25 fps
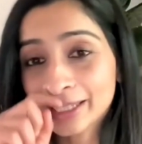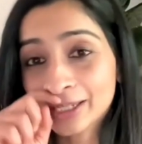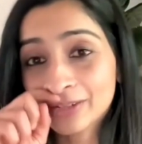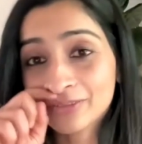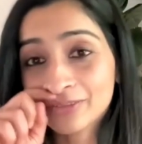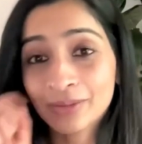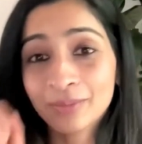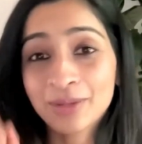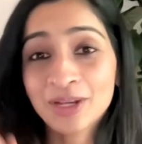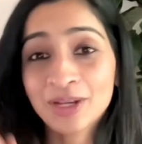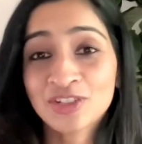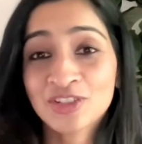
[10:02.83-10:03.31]
the
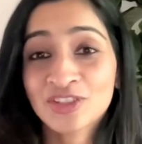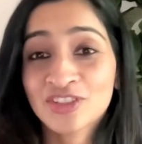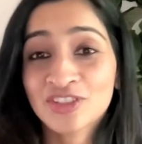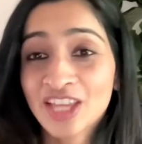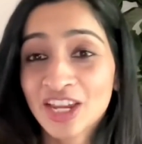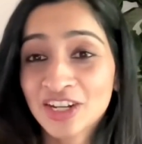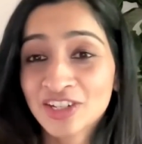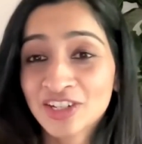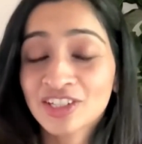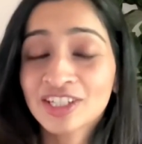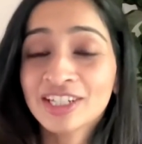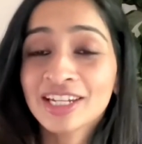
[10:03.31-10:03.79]
information
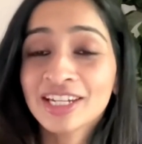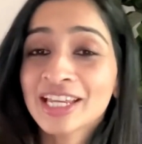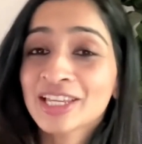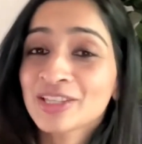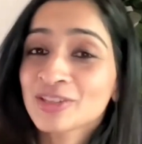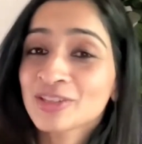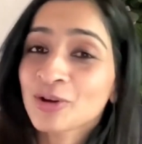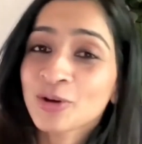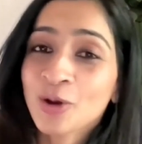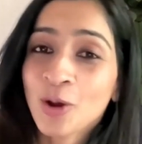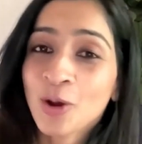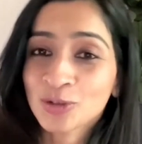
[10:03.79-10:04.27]
session
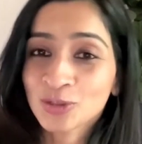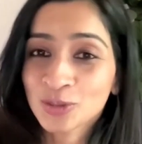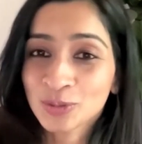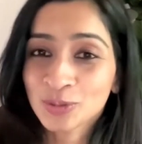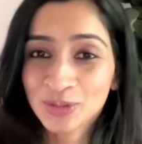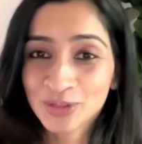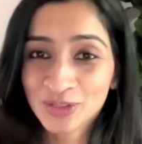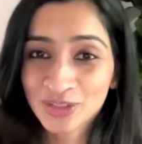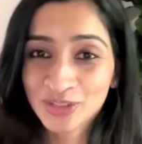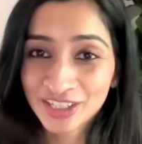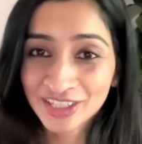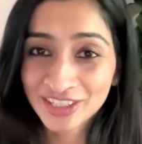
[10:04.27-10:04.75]
is on
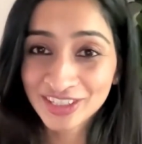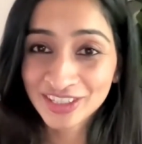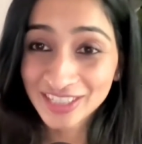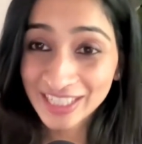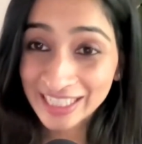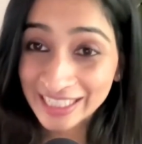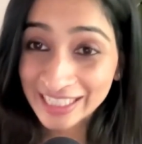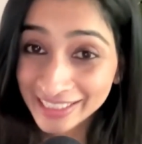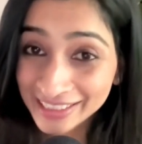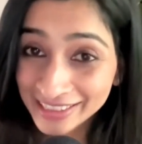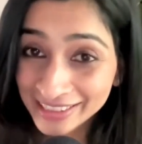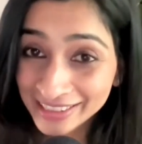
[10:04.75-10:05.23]
October
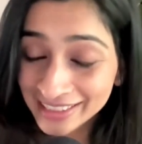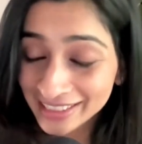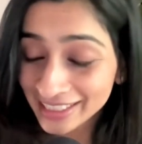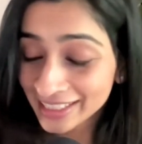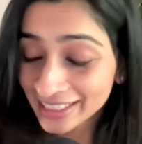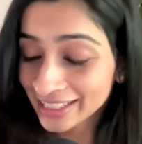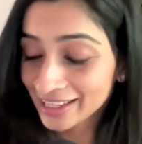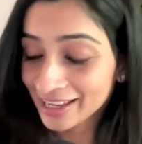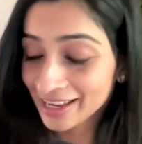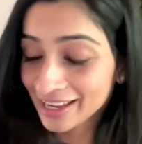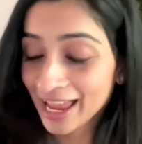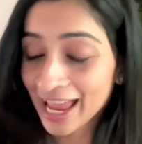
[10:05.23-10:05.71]
16th
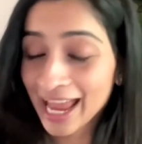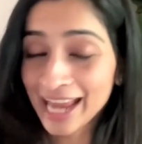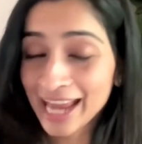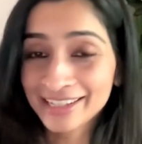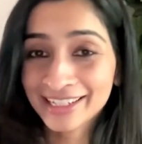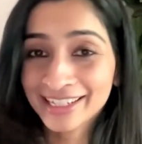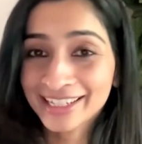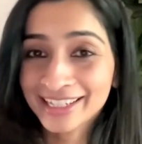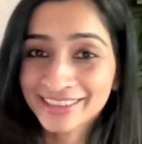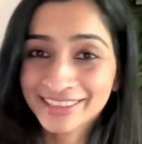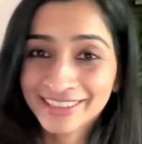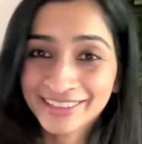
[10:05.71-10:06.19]

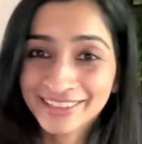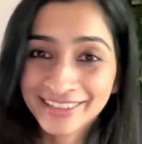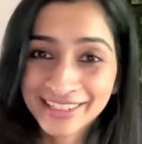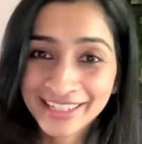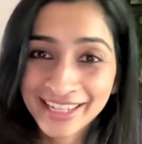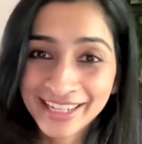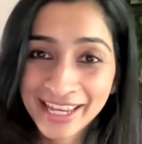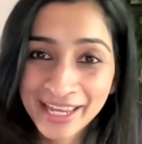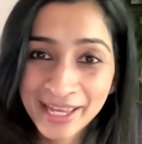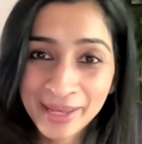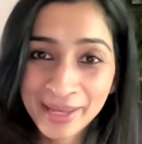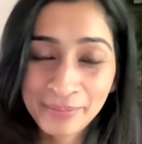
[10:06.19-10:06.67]
at
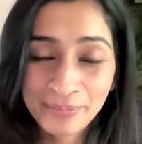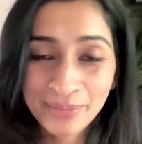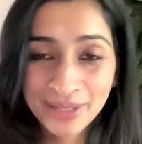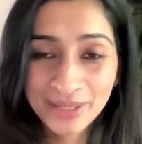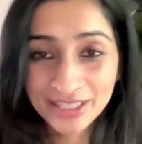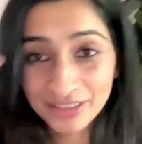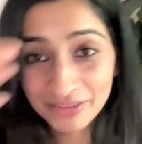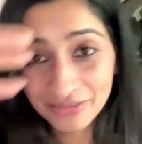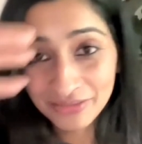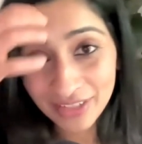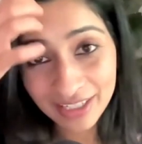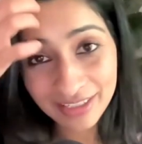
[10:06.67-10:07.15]
8:30 a.m.
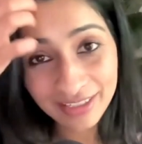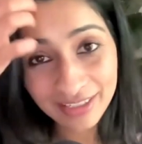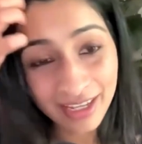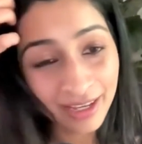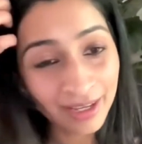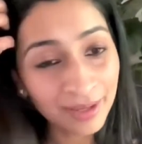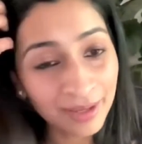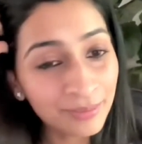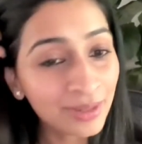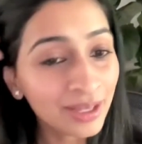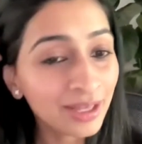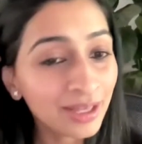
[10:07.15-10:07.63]
Pacific
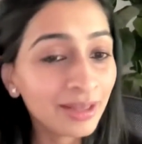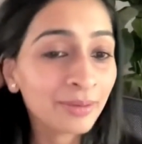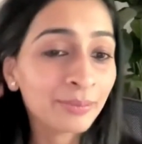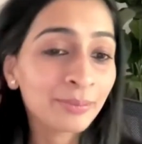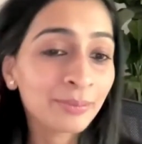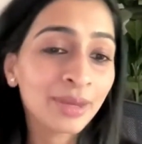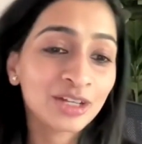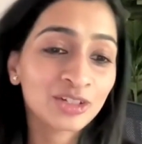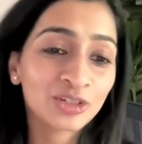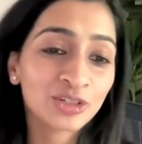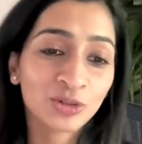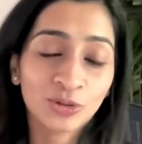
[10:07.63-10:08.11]
time.
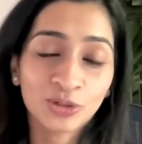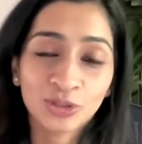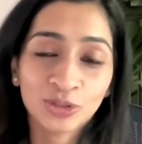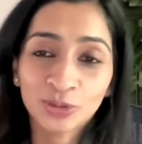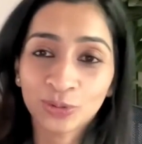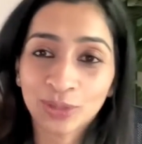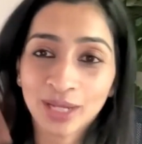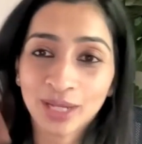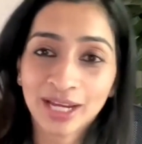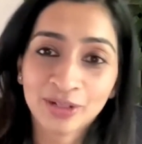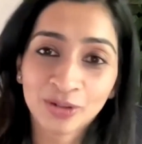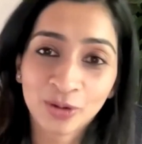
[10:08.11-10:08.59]
Make sure
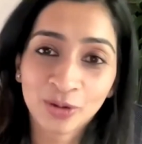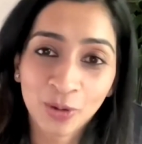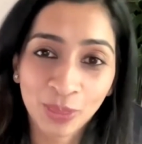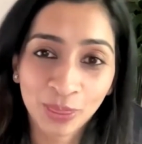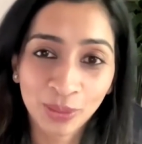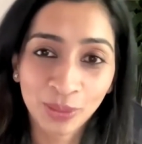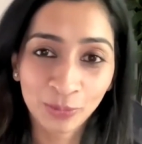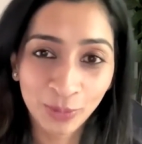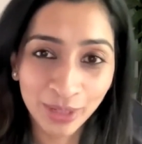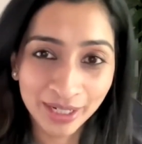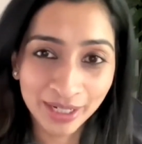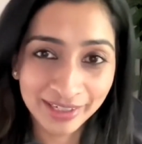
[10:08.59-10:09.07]
you get on
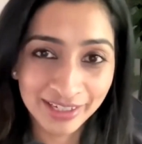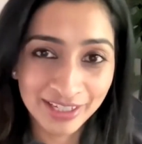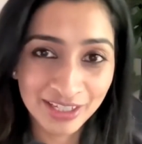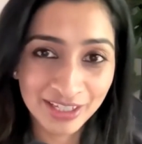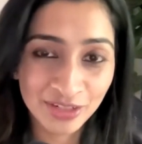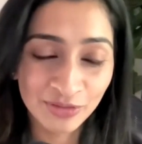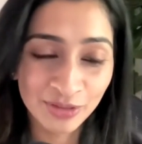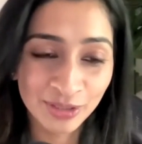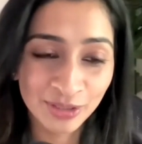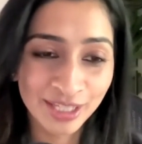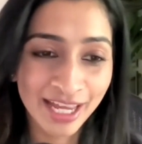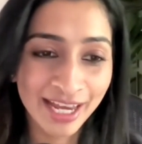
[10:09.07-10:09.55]
the
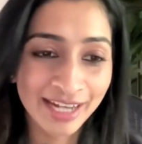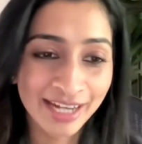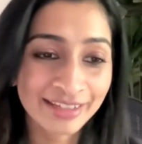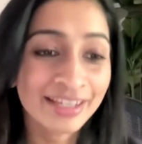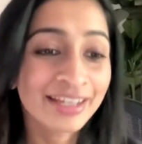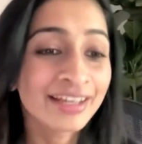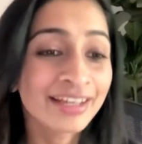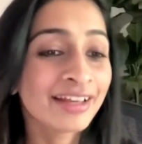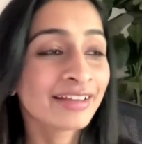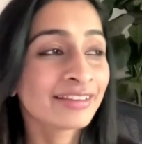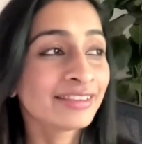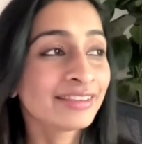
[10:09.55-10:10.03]
waitlist for that.
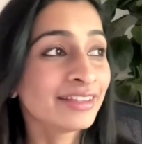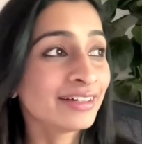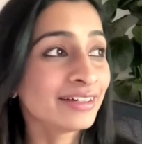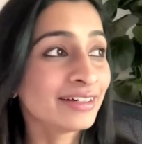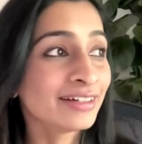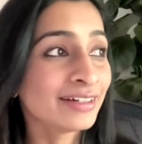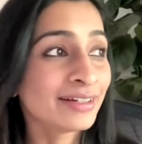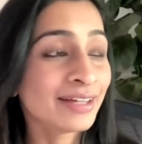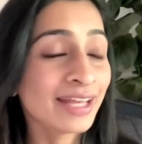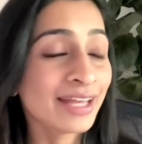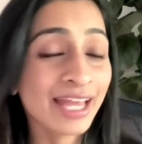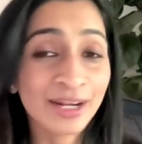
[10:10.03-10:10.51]

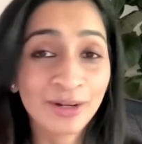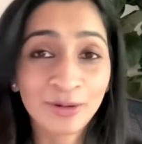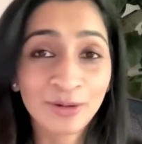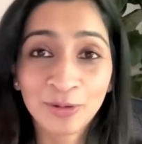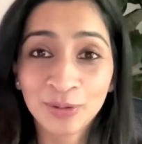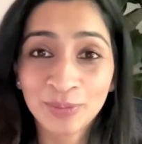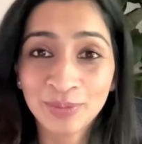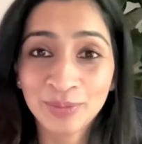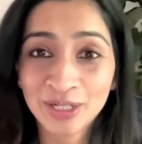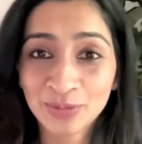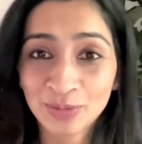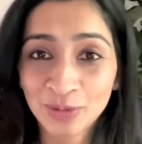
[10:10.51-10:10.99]
The
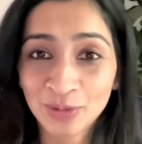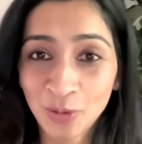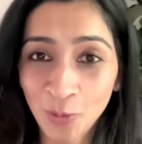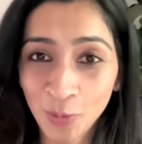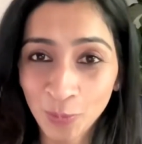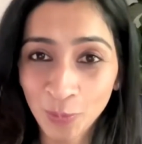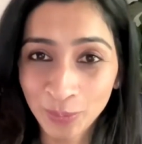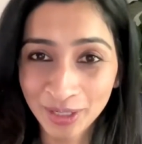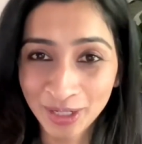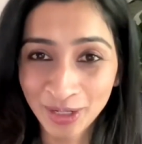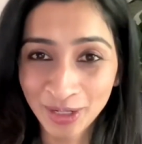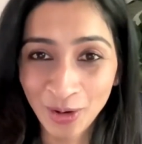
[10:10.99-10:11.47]
enrollments will
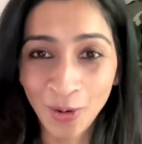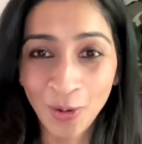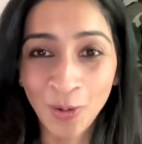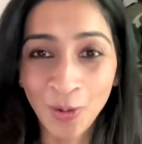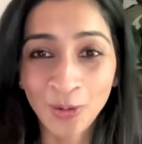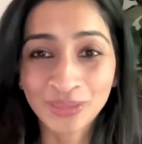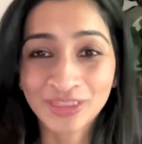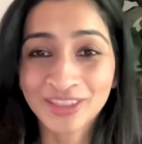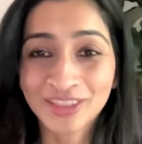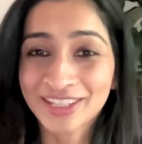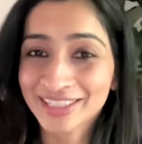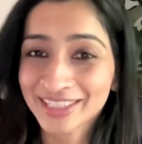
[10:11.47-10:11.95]
open
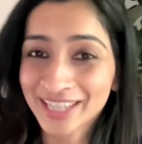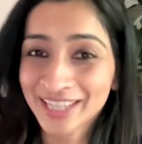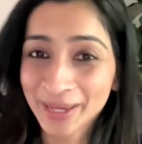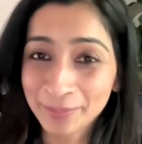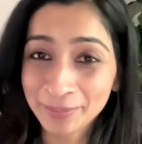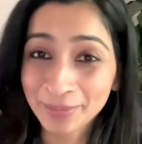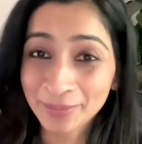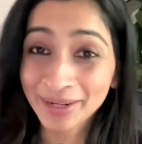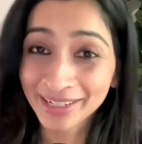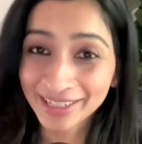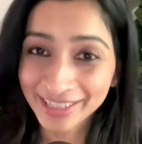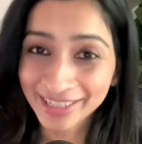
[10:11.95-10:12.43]
on the
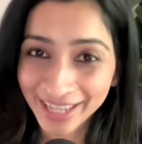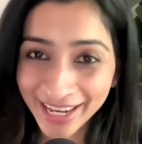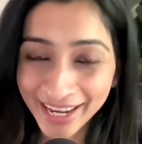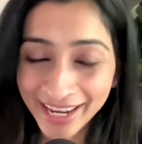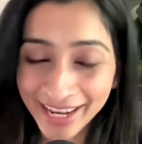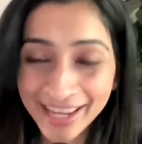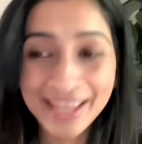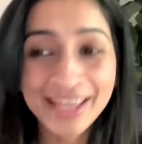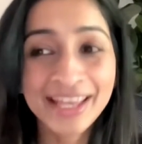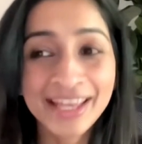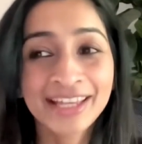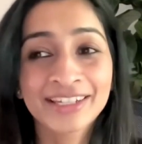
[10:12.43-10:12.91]
same
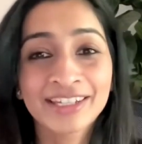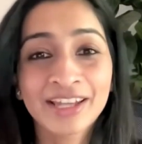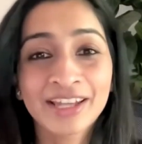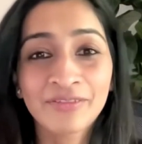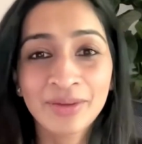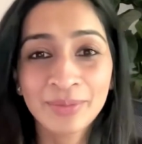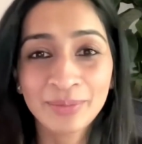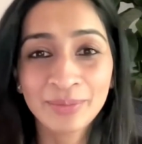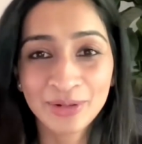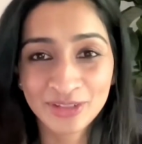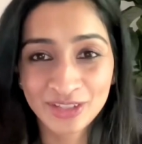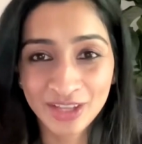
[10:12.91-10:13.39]
day.
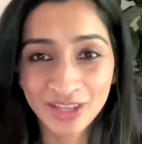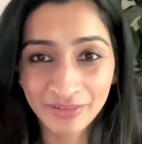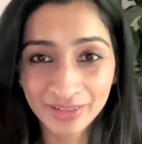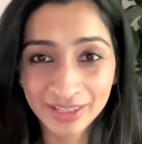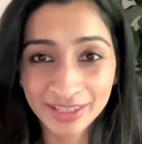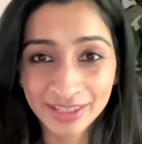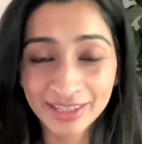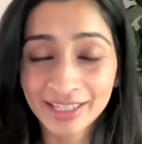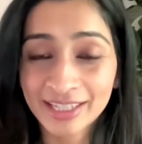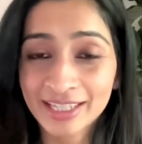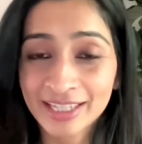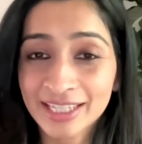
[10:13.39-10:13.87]
November
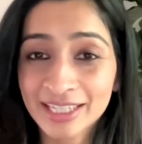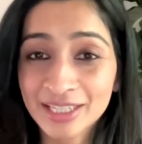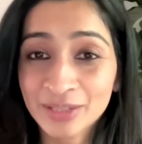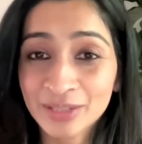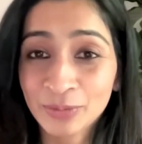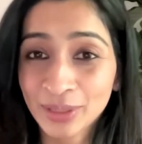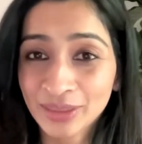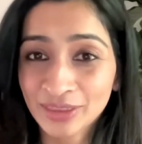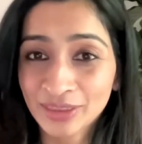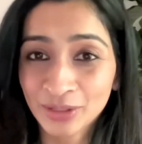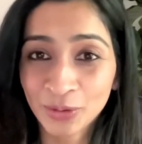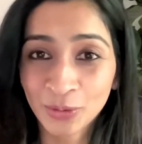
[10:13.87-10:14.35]
7th
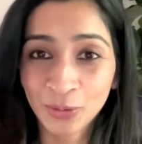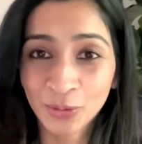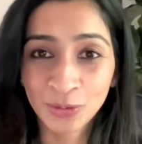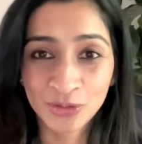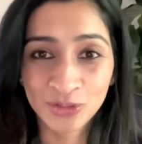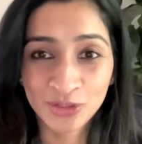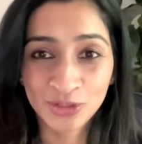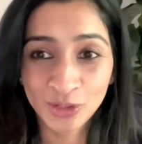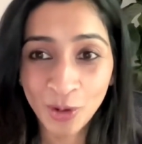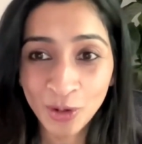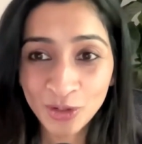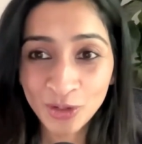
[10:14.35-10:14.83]
is when the
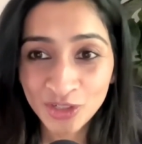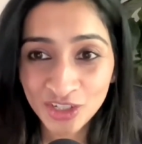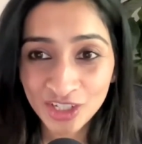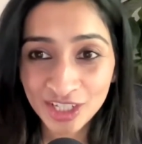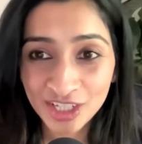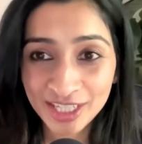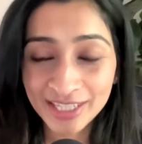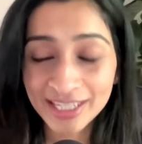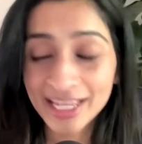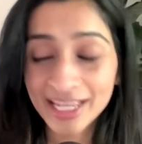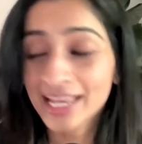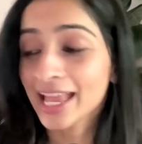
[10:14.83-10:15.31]
course
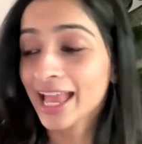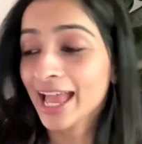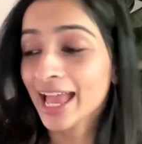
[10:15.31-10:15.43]
launches.